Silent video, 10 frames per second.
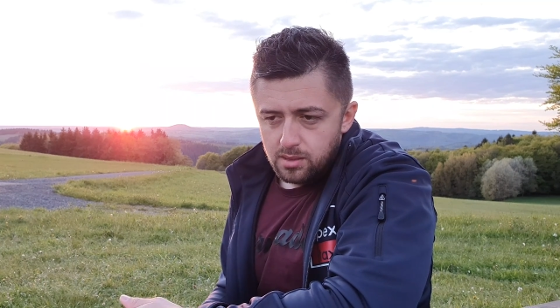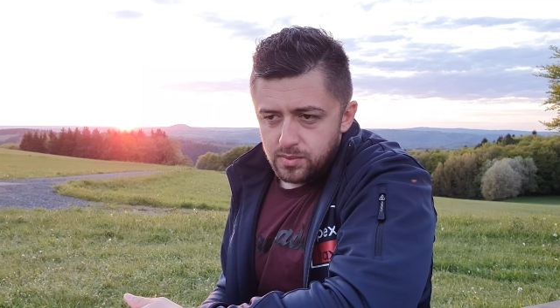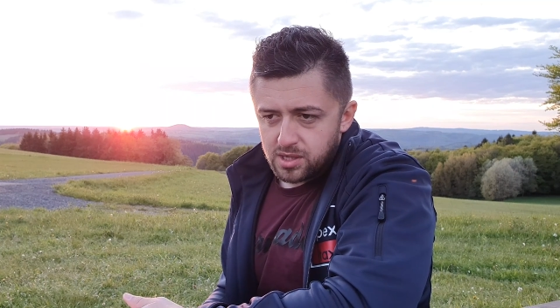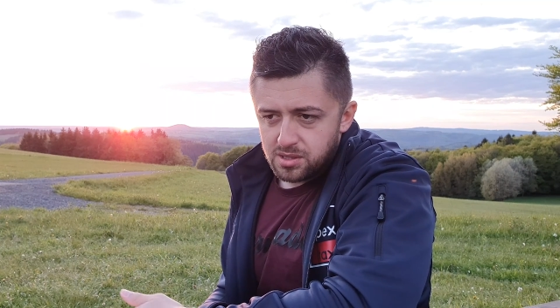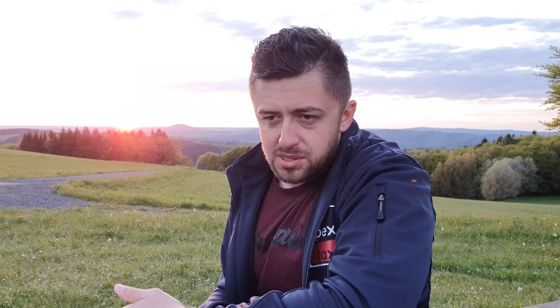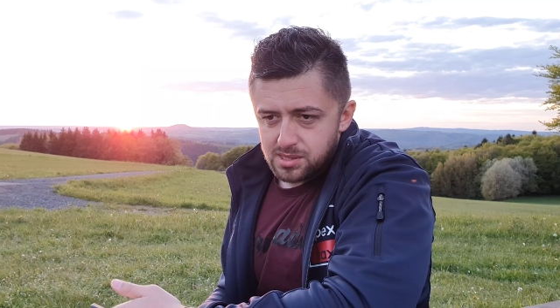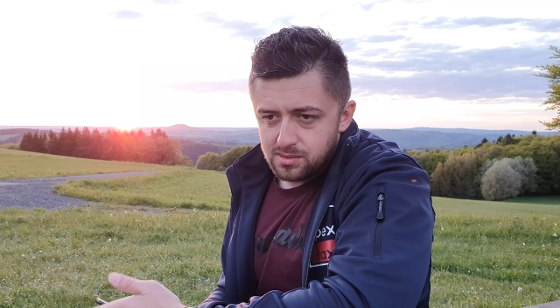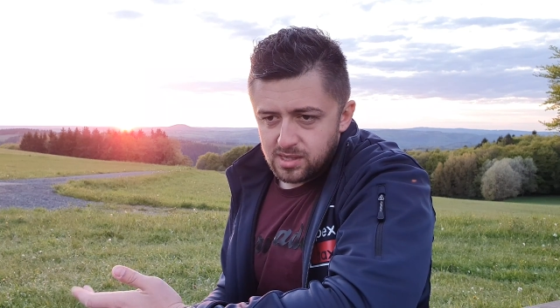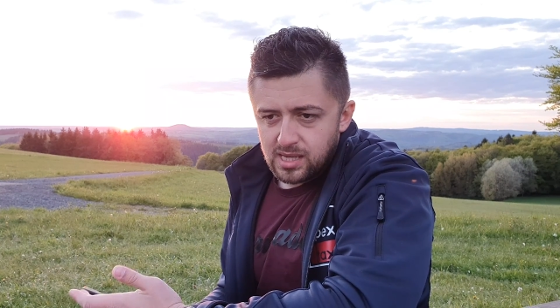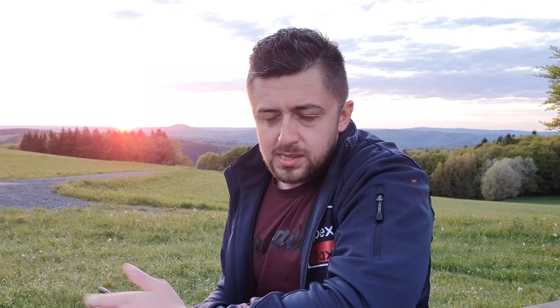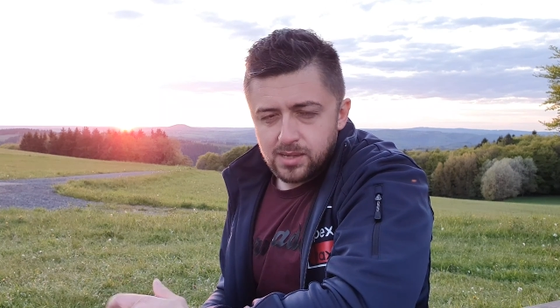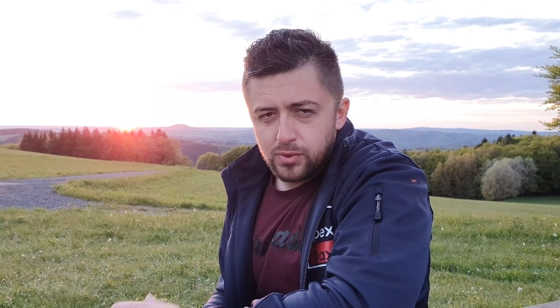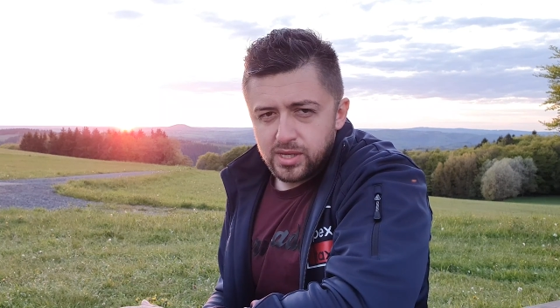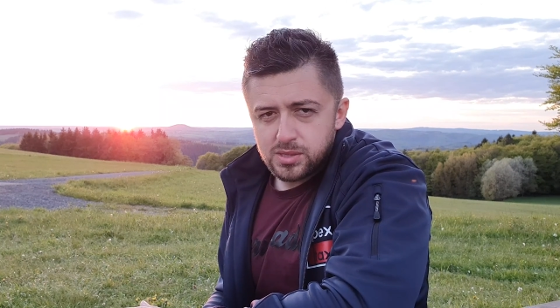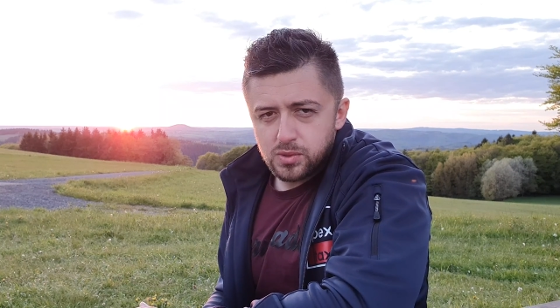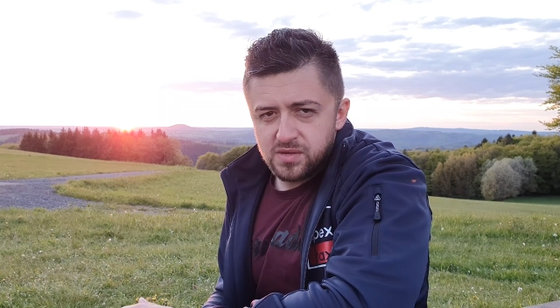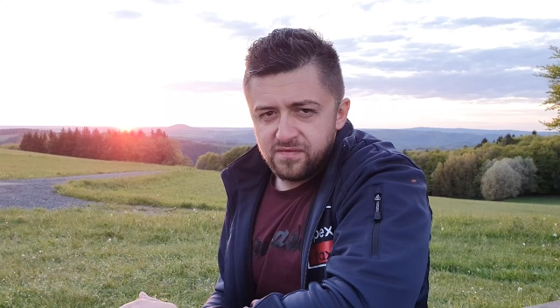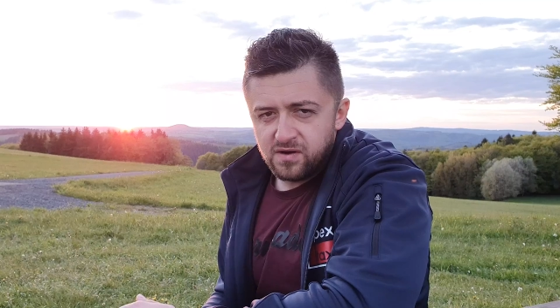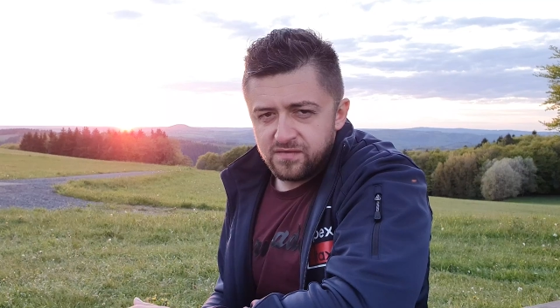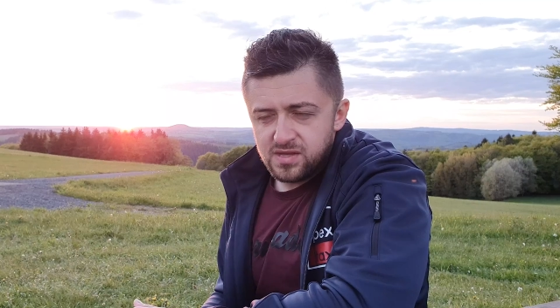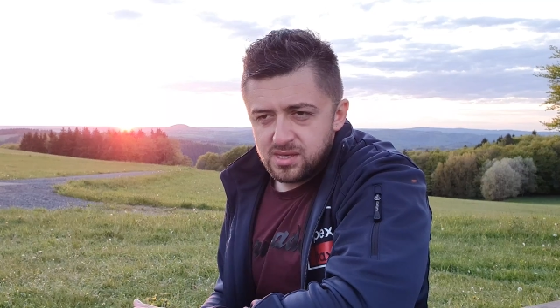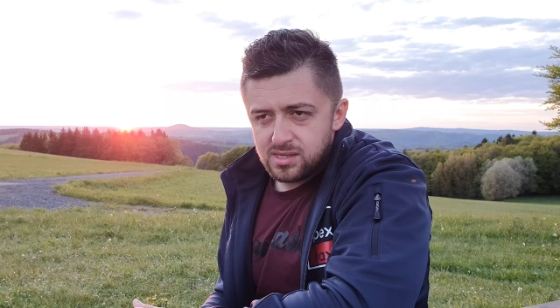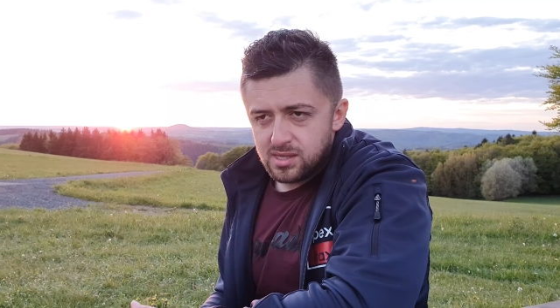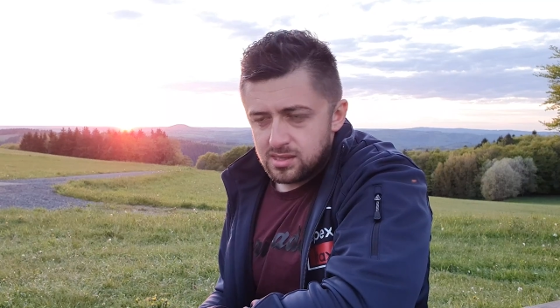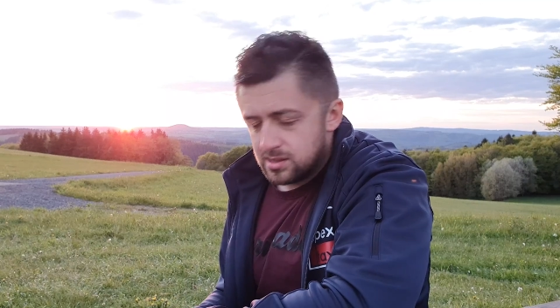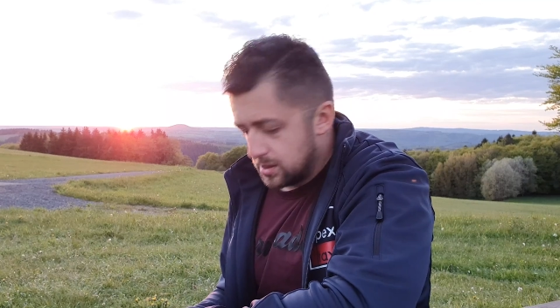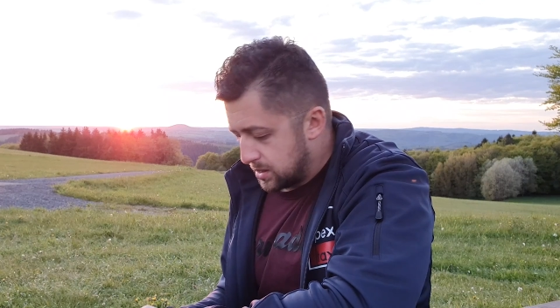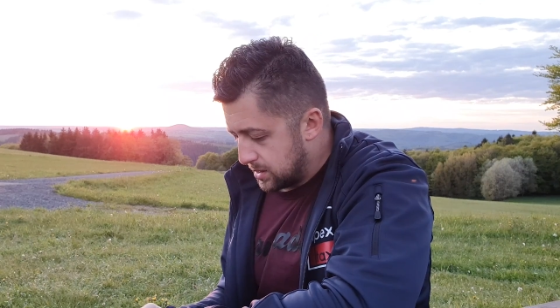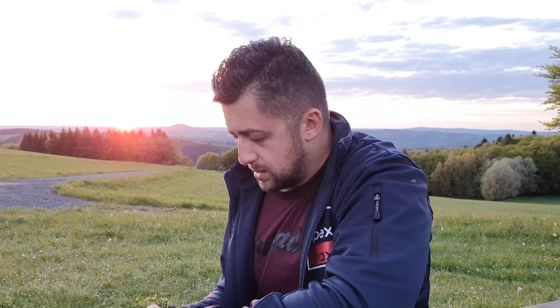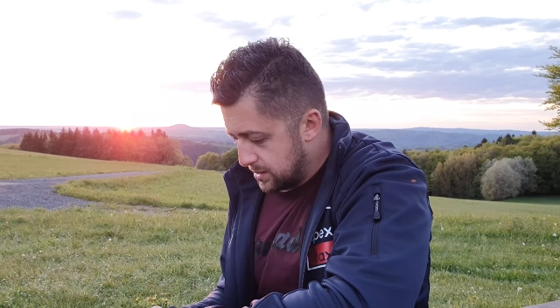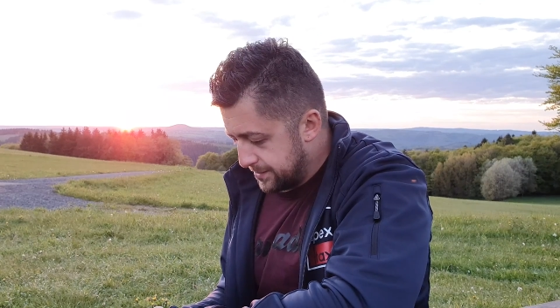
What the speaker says: because again someone else was involved in it, and it's